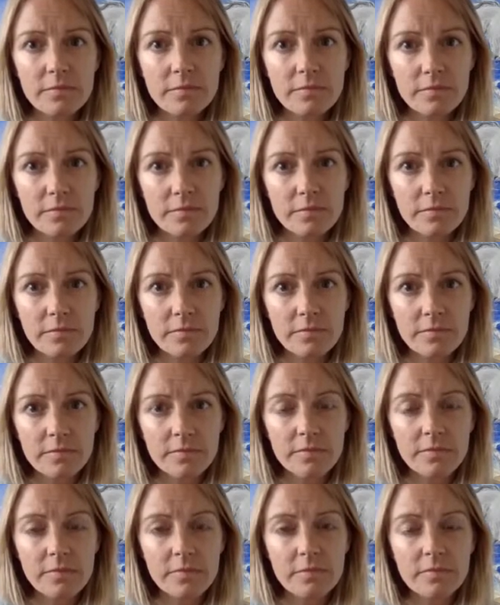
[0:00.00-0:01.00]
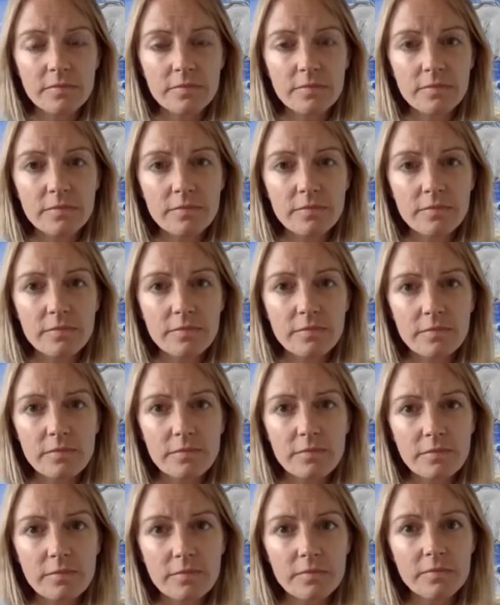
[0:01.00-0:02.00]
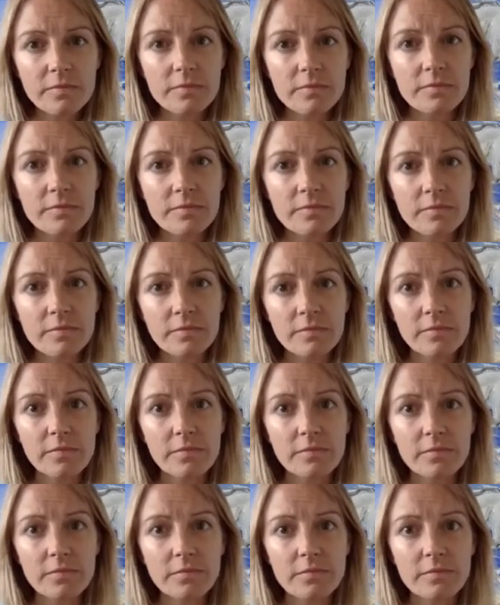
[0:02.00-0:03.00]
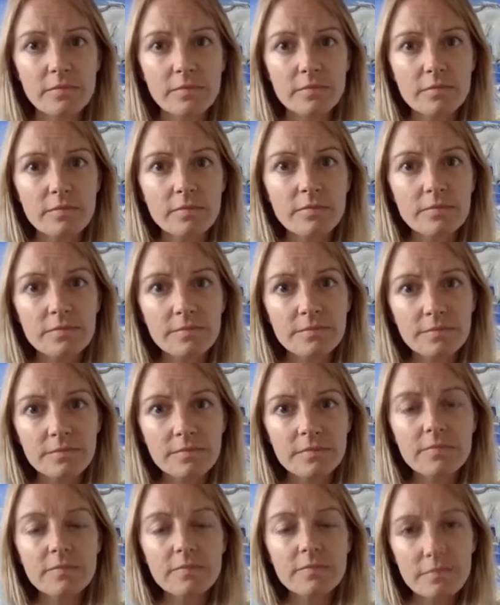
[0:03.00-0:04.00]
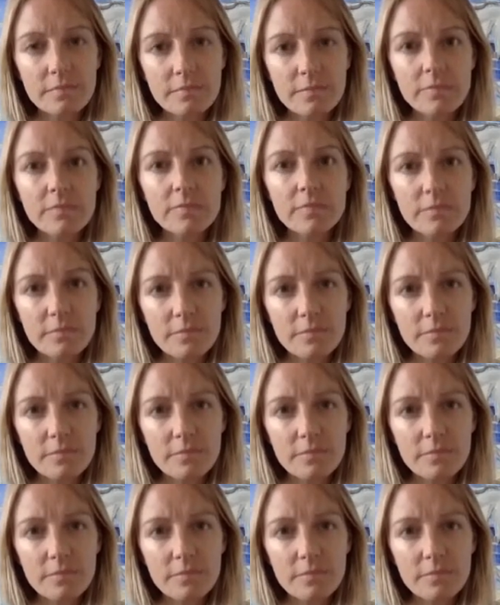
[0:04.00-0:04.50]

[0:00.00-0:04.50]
(not speaking)